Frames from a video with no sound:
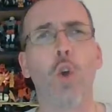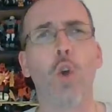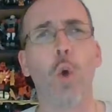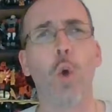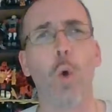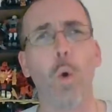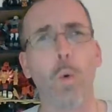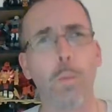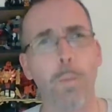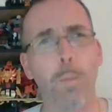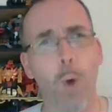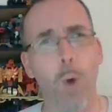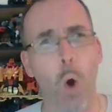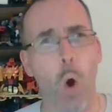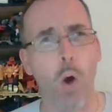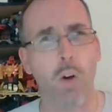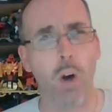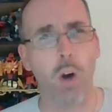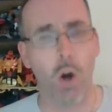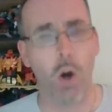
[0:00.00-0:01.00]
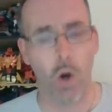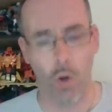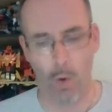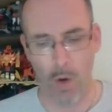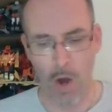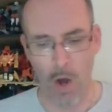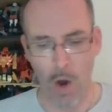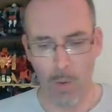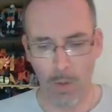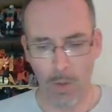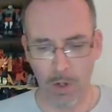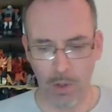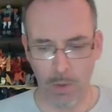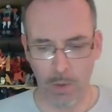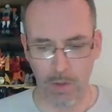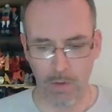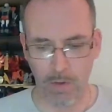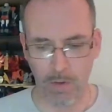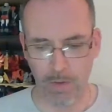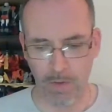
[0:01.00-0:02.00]
tomorrow. We're
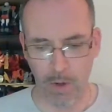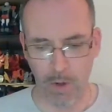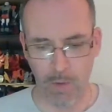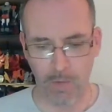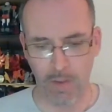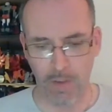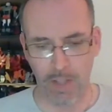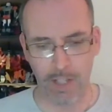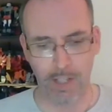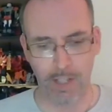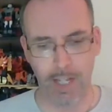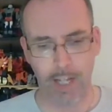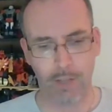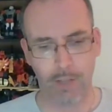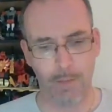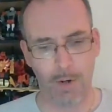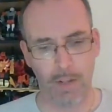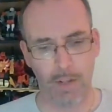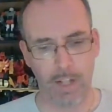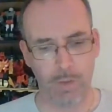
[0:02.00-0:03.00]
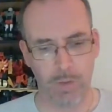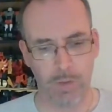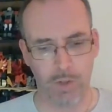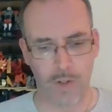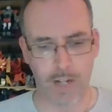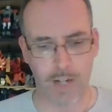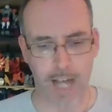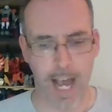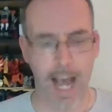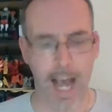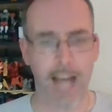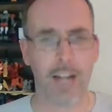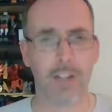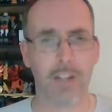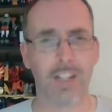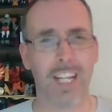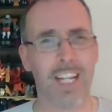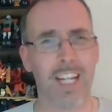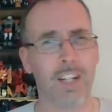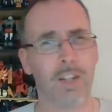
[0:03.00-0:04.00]
doing the review for this guy tomorrow. That's what's going to head
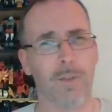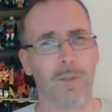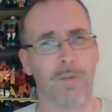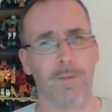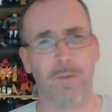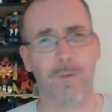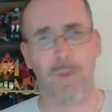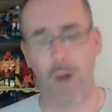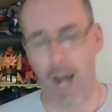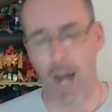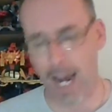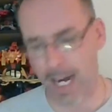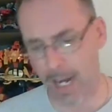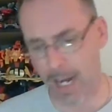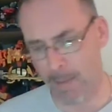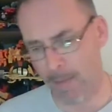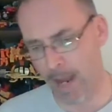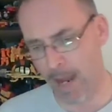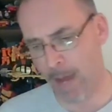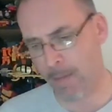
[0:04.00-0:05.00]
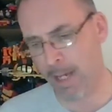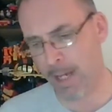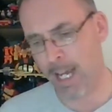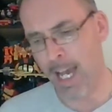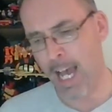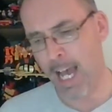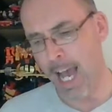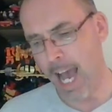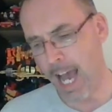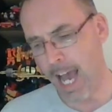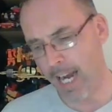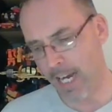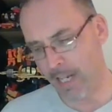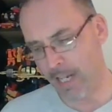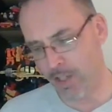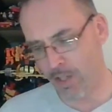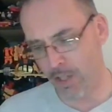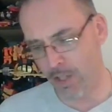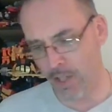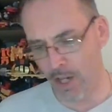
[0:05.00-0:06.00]
us into Friday, baby. And it
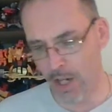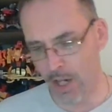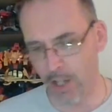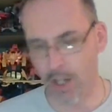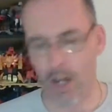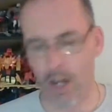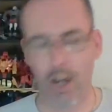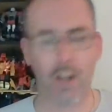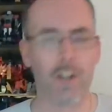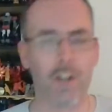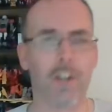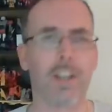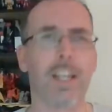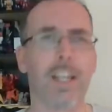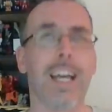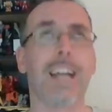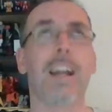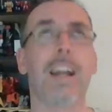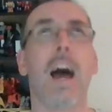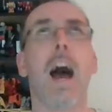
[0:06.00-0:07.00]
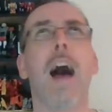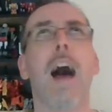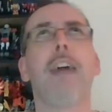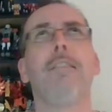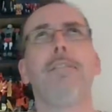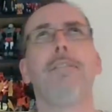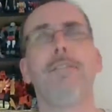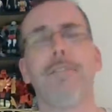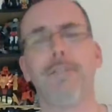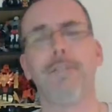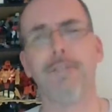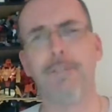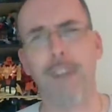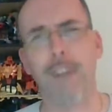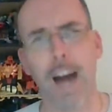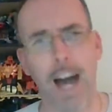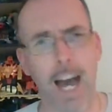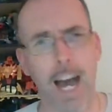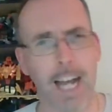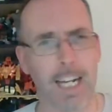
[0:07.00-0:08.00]
is none other than,
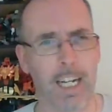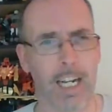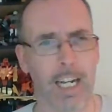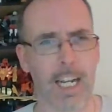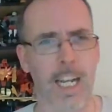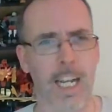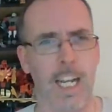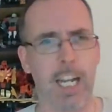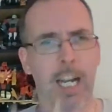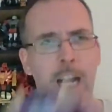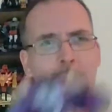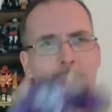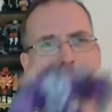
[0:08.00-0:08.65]
finally,